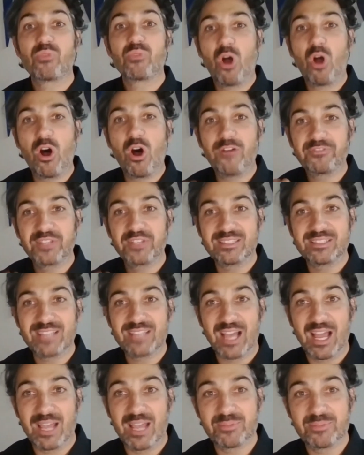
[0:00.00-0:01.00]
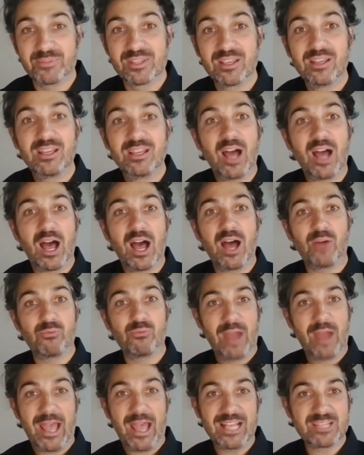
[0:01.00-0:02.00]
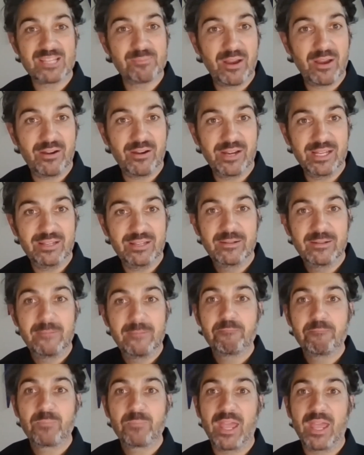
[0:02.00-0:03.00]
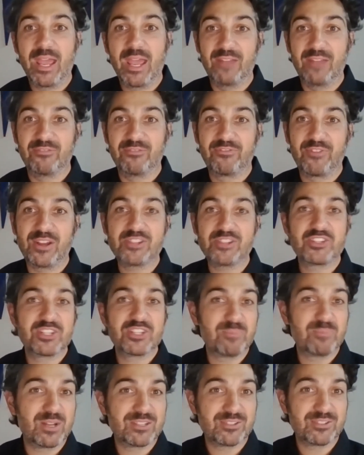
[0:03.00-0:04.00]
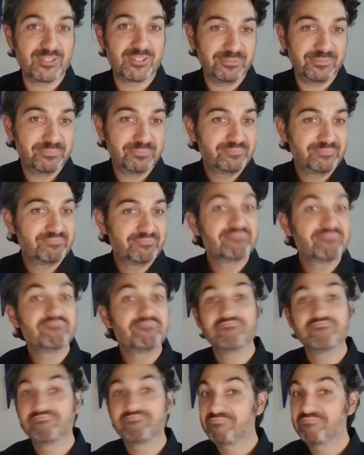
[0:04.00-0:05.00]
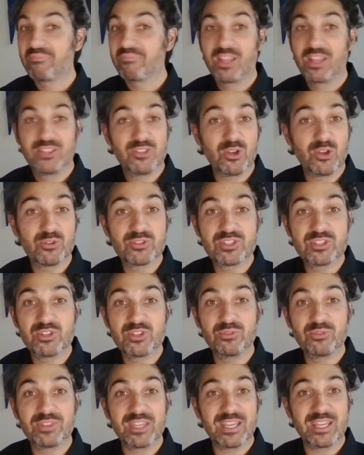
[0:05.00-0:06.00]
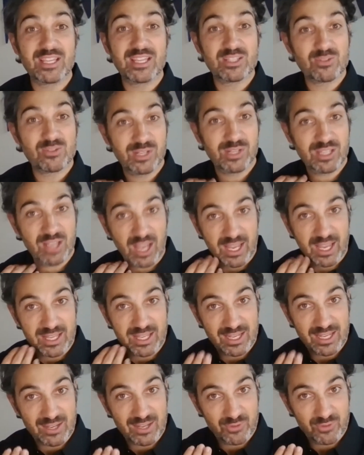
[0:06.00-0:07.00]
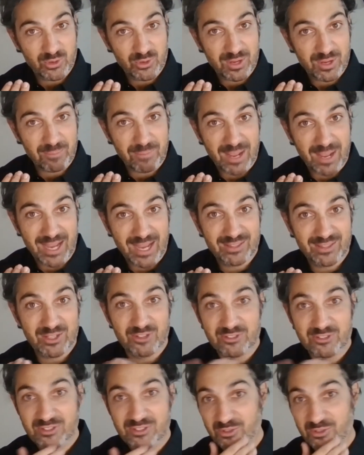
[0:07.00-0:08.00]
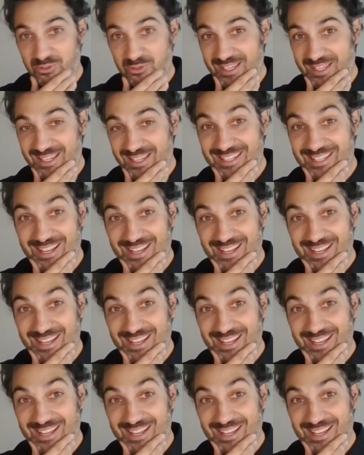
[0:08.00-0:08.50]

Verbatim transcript: oftentimes, uh, raspberry and French's mustard. Those two things, when if you combine those two things,